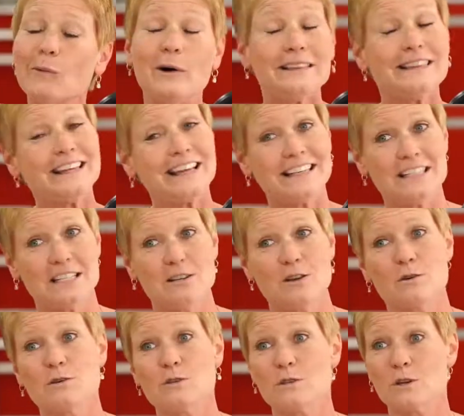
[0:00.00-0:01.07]
One thing I did
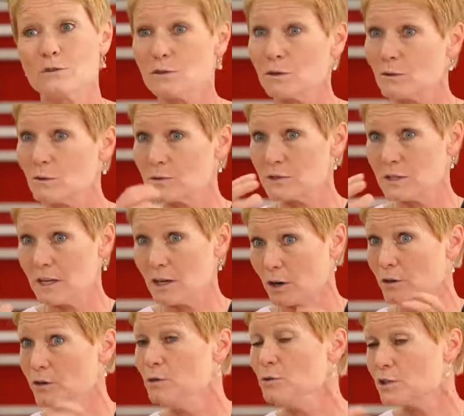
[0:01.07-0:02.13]
notice though, so in
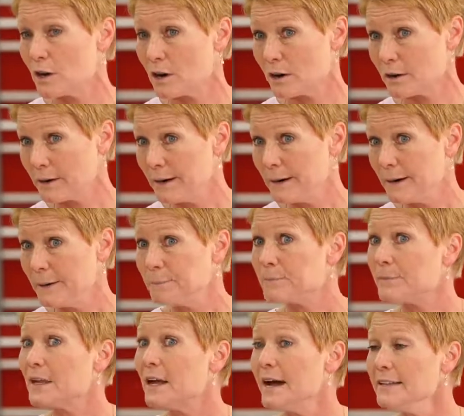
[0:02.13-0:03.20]
our used car
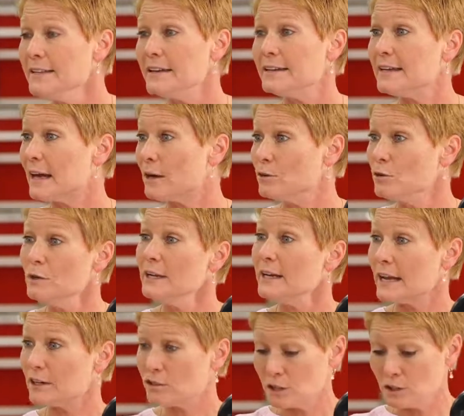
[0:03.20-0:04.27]
content now, you can
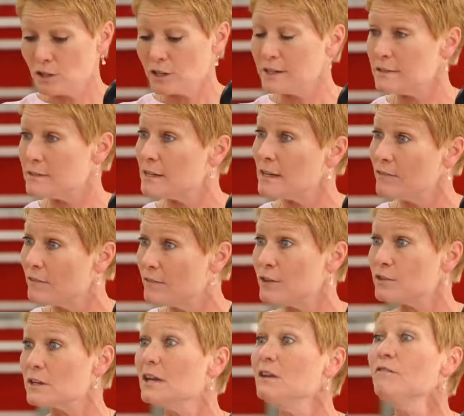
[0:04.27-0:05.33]
actually look and see if
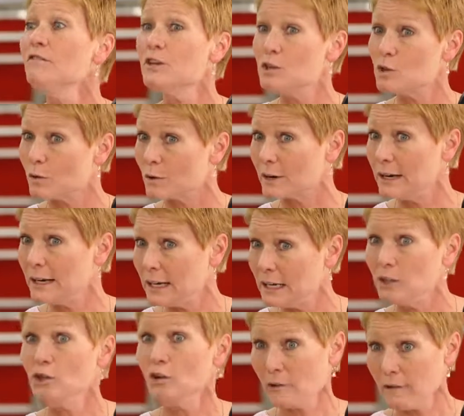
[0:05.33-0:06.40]
there's inventory
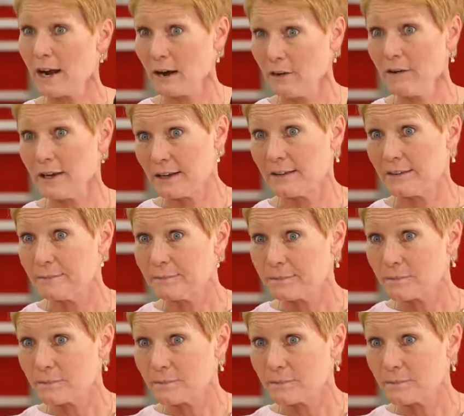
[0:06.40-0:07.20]
in your area.